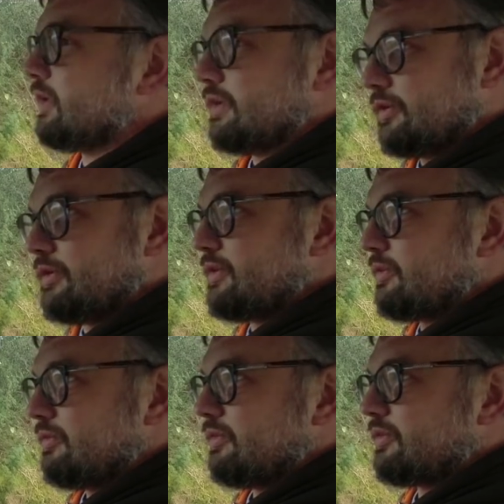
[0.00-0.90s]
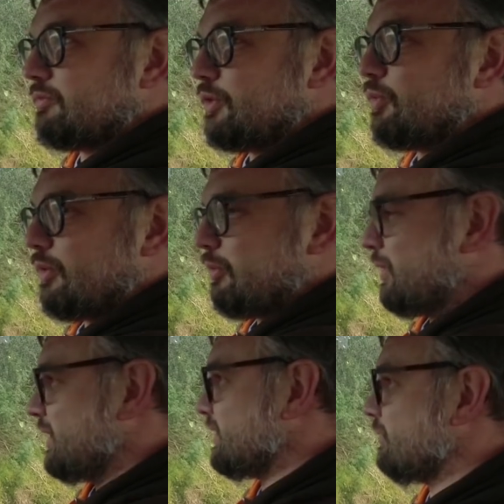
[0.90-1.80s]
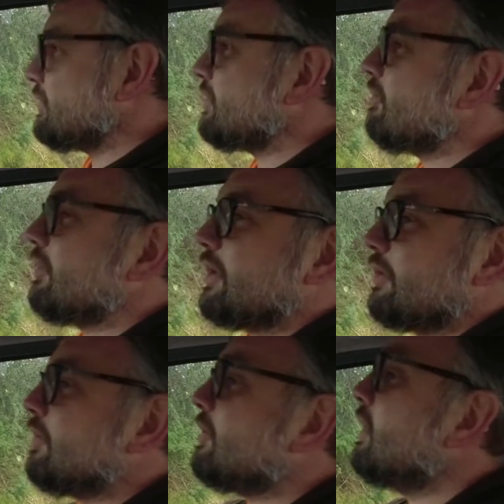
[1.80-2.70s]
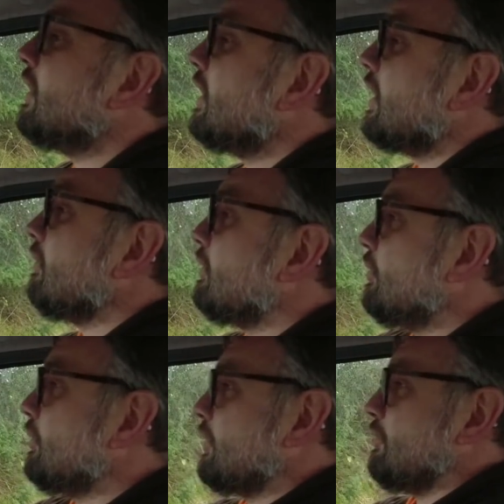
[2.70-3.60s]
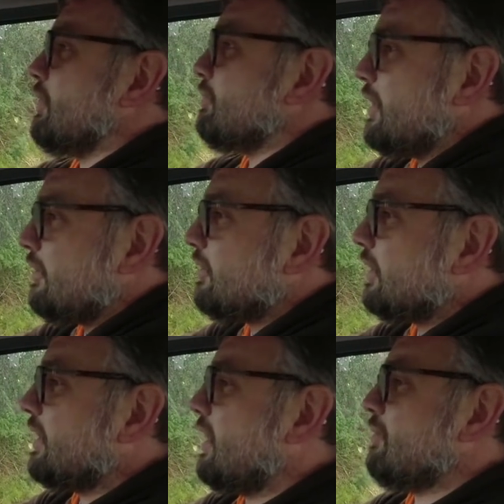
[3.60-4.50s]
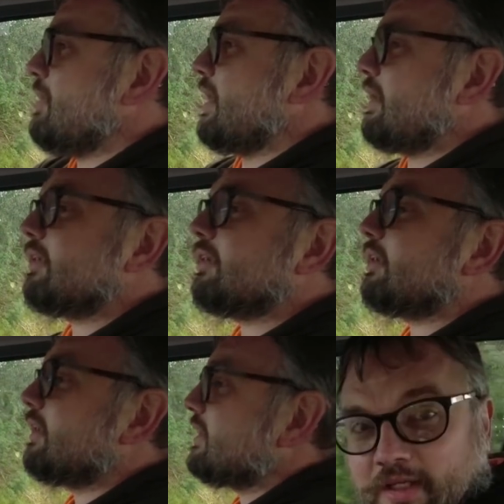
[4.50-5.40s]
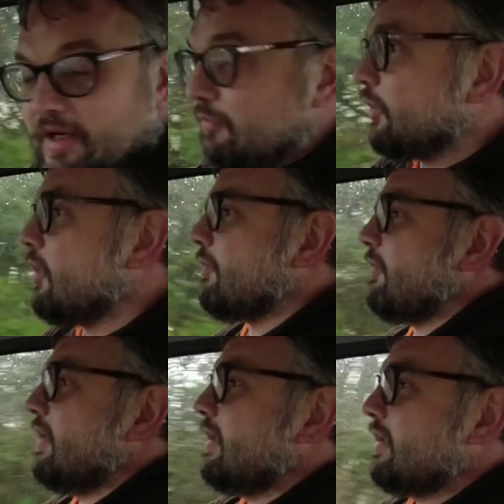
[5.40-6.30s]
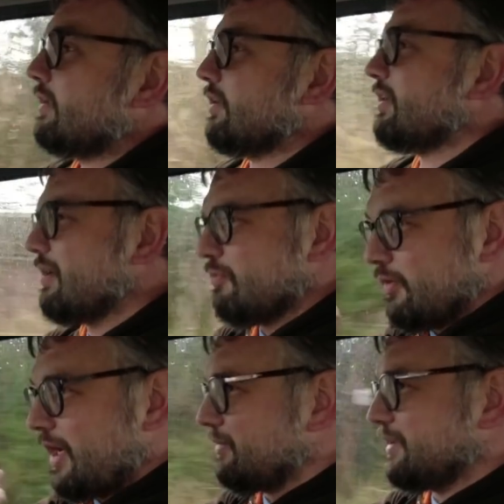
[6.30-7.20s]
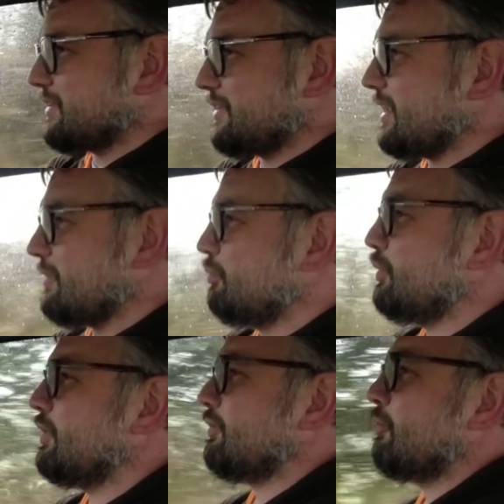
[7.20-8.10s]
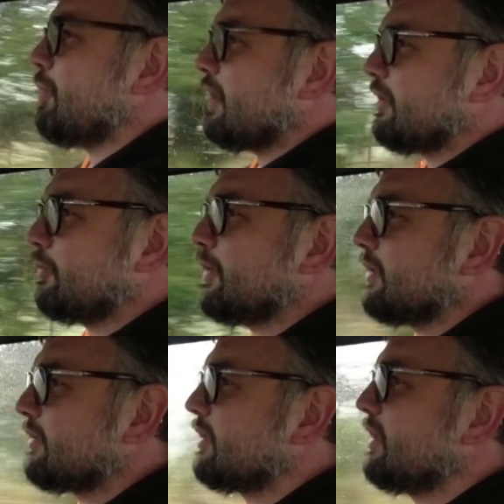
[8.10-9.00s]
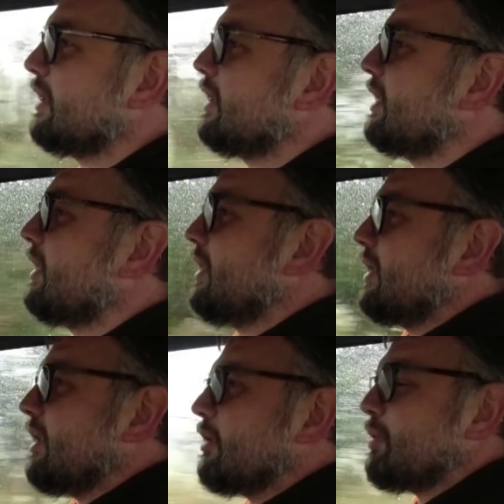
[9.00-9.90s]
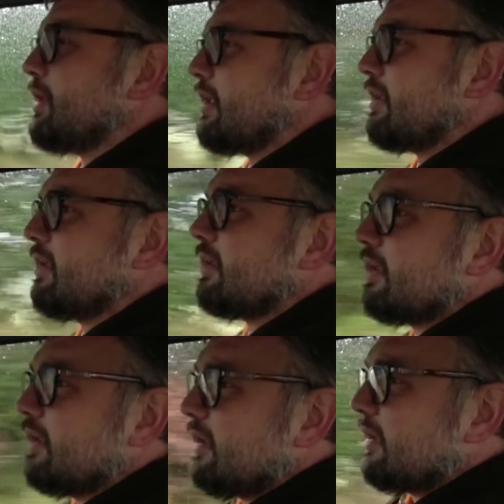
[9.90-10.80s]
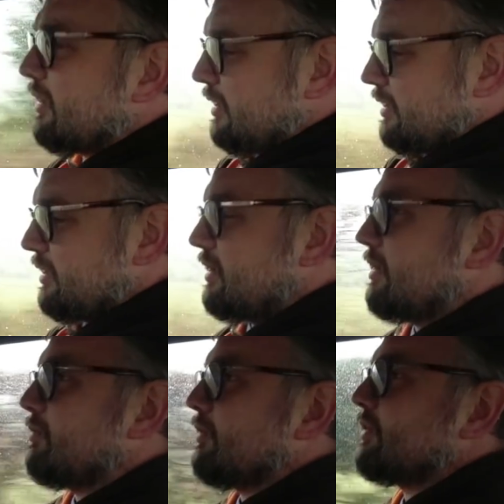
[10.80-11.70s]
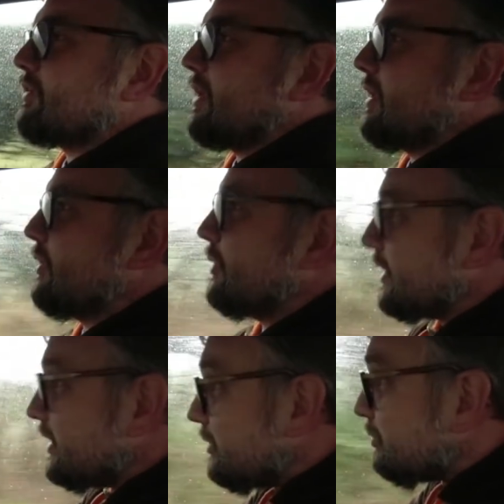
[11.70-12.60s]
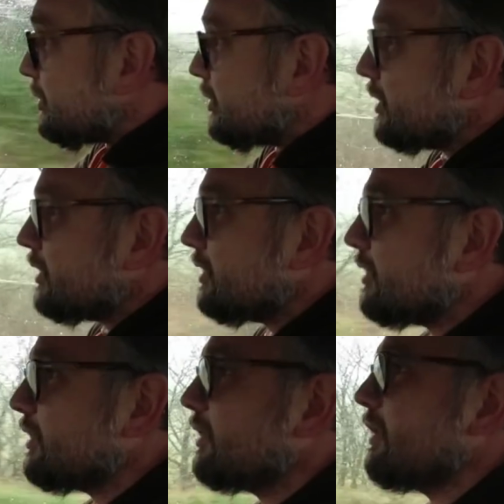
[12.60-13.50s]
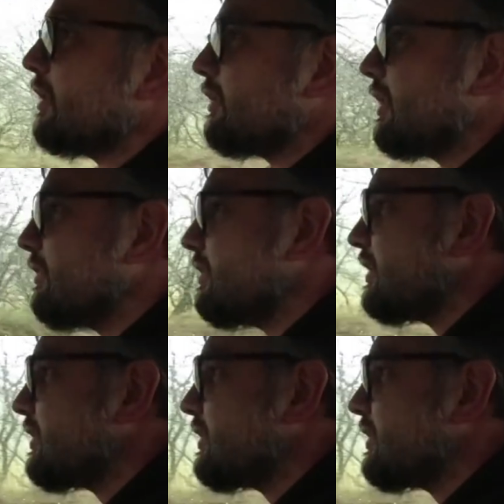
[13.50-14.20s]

Still need some new wiper blades. That one's not very good. I will order them up now. We've got the car back and we're off. So yeah, out in the sticks, beautiful part of the world up here. We'll just take a quick nip down